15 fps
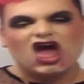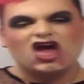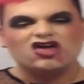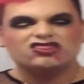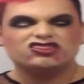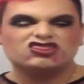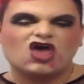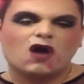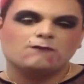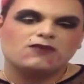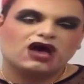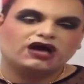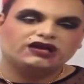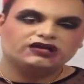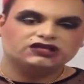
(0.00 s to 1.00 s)
really
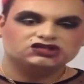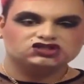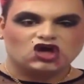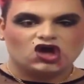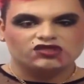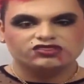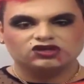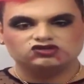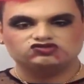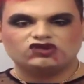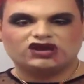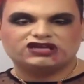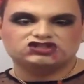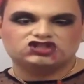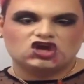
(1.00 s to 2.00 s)
the first
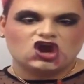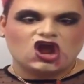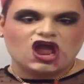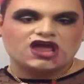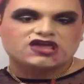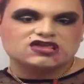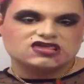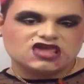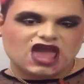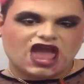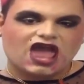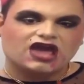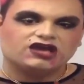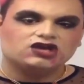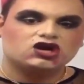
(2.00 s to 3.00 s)
returnee that
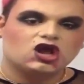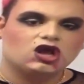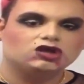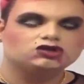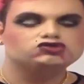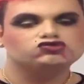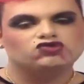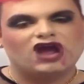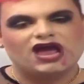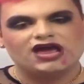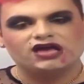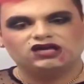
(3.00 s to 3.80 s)
has been on Lip Sync for